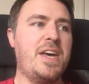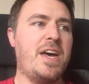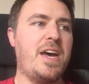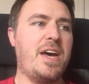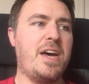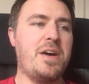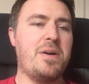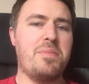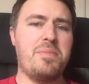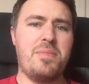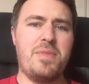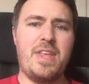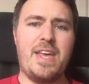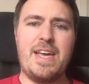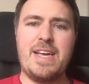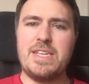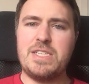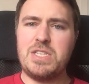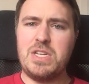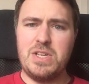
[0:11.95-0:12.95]
The
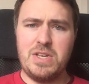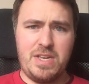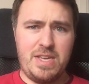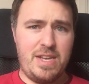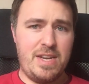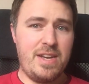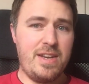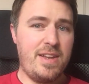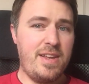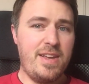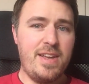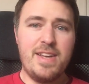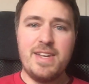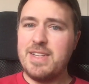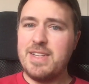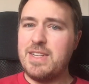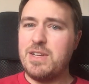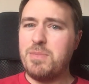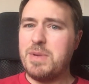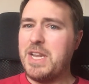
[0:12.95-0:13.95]
hair's looking a
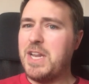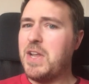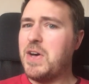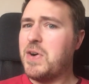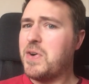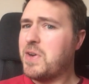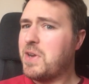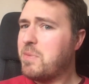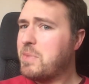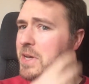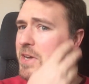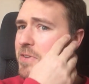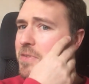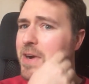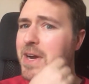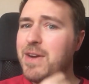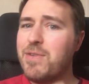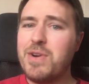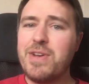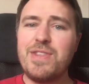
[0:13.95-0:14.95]
little bit long, a little bit
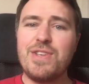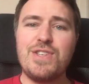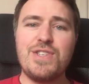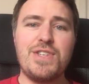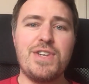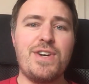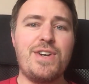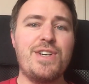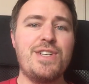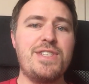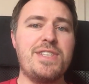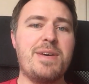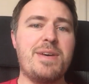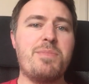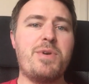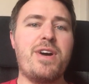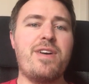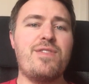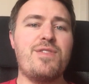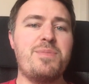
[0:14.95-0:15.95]
grey around the sides, that
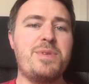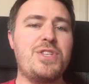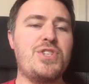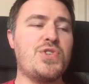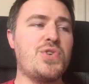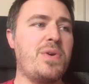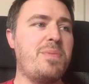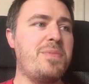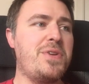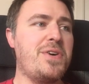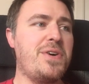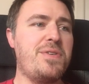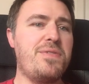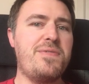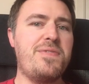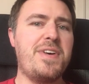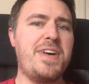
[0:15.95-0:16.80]
might have to be trimmed off.